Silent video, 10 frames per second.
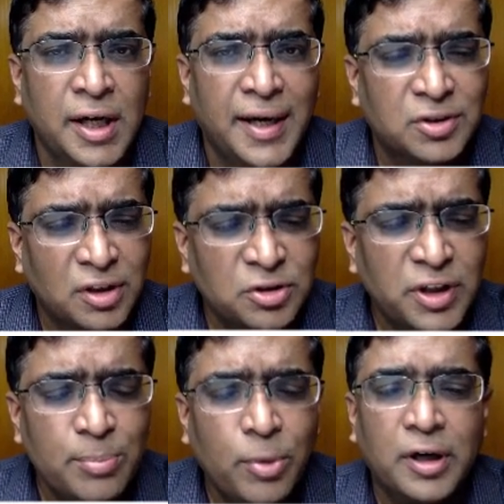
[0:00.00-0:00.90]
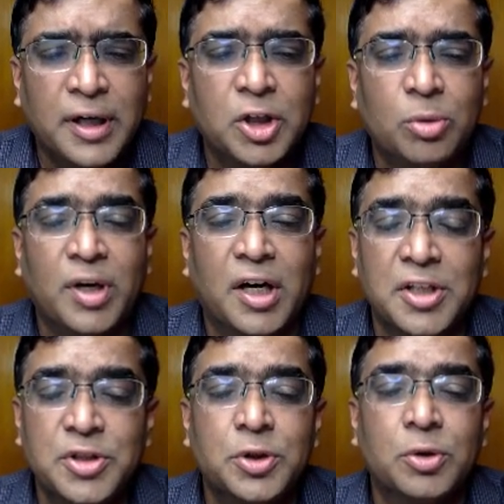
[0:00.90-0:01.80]
It is also important to
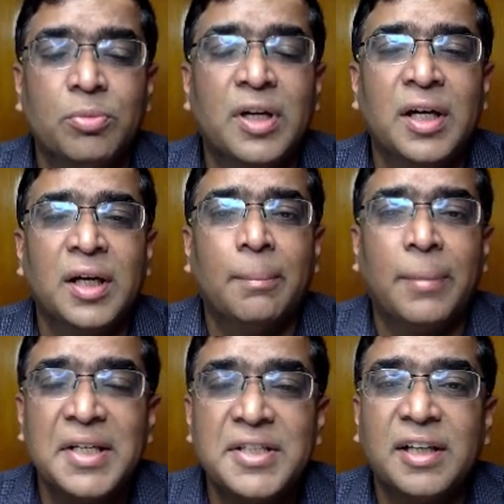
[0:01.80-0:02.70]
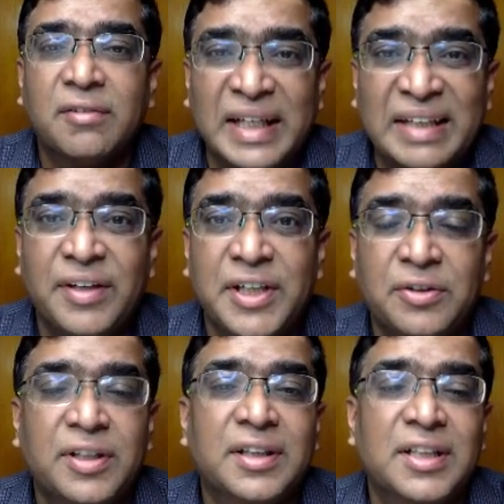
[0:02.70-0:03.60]
consume plenty of liquid
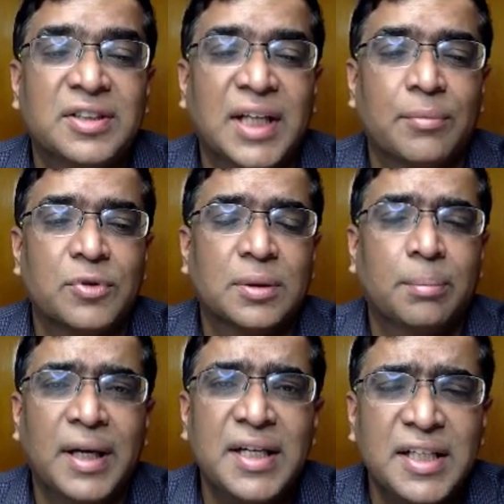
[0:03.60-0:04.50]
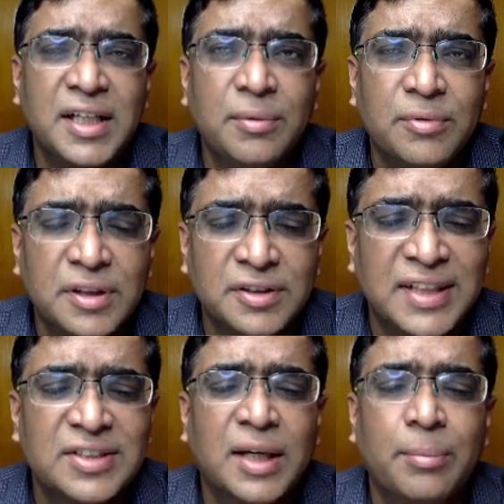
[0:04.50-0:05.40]
during these times. Plenty in the
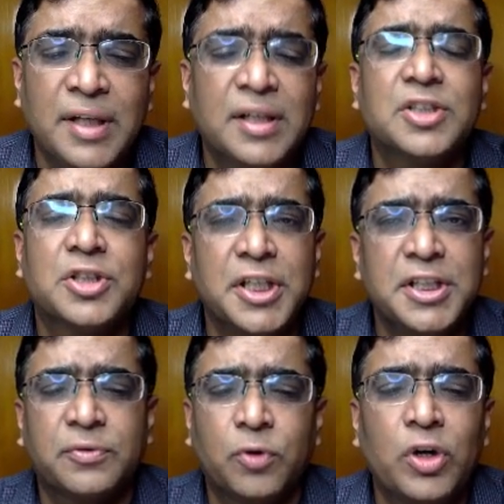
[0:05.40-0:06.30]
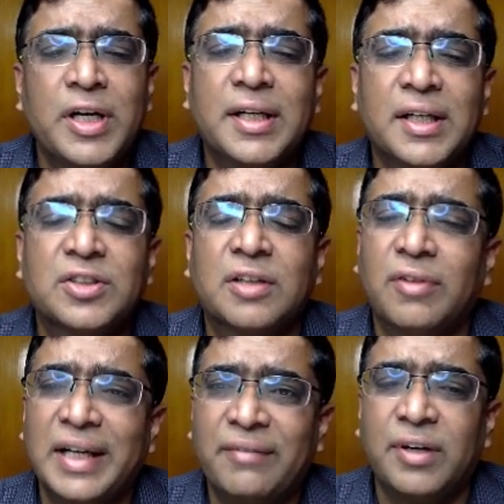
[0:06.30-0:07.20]
sense, I mean, 3 to 4 liters of
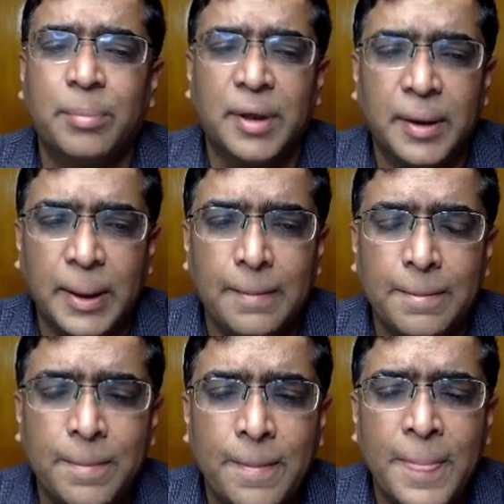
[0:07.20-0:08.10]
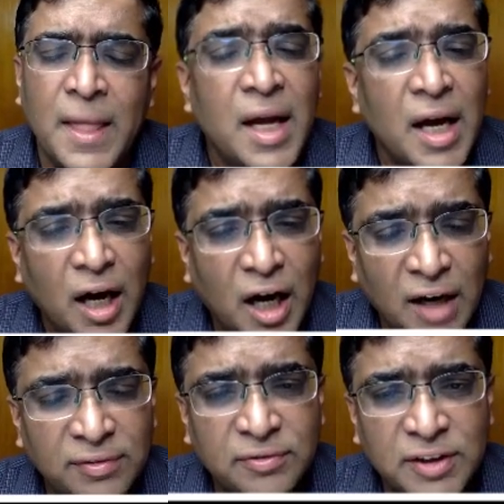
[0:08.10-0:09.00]
liquid per day.
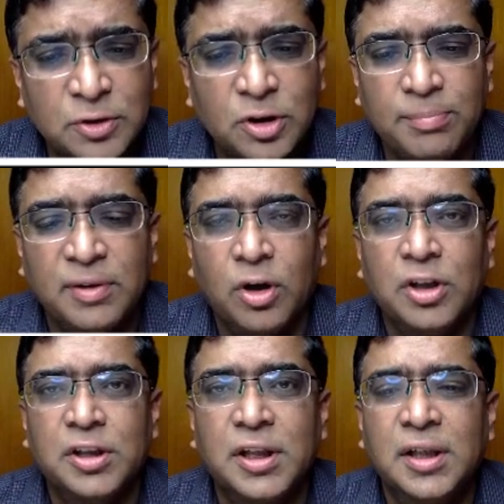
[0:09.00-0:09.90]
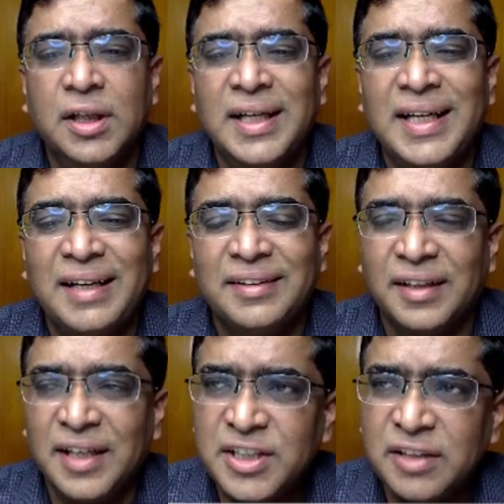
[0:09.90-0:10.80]
Half of it could be water. The
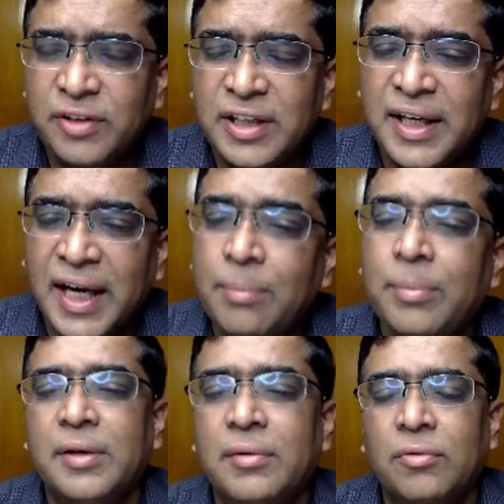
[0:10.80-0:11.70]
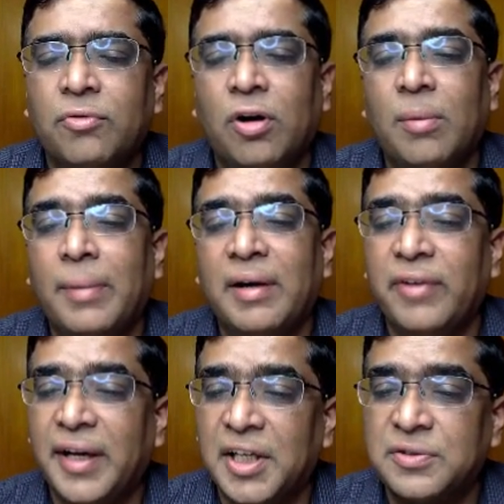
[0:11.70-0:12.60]
rest of it can be formed by
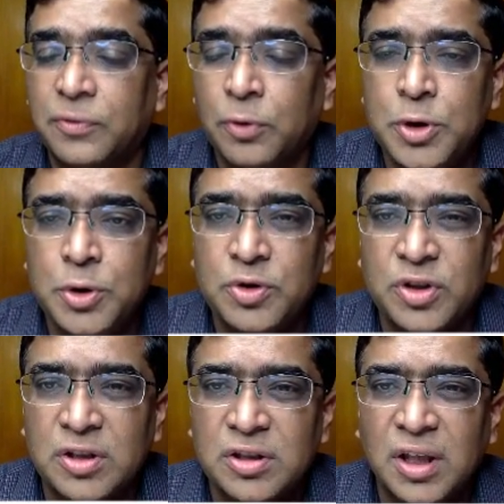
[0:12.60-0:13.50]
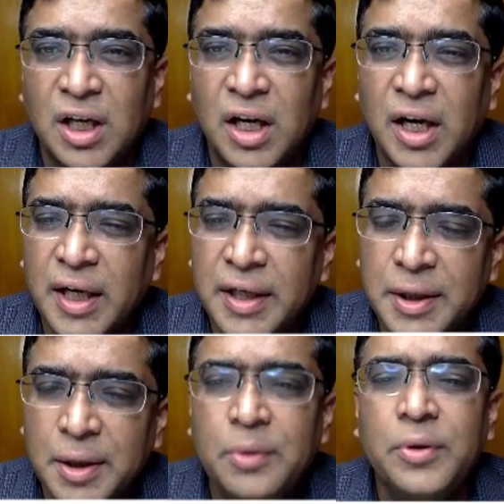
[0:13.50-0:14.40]
various fruit juices,
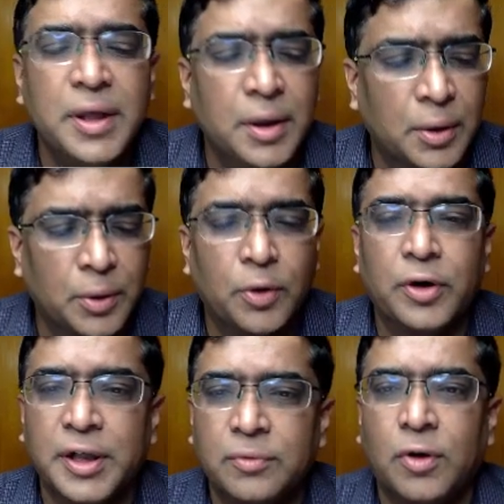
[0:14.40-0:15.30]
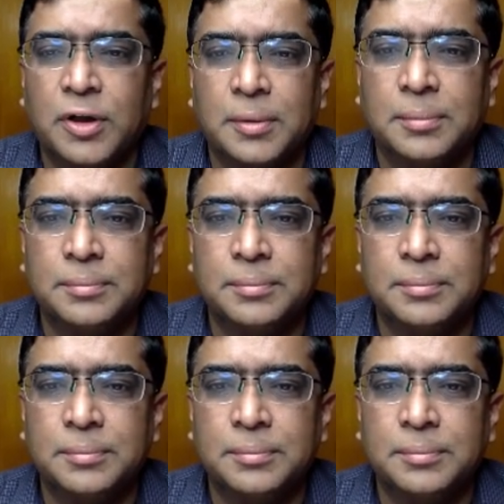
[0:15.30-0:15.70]
including coconut water.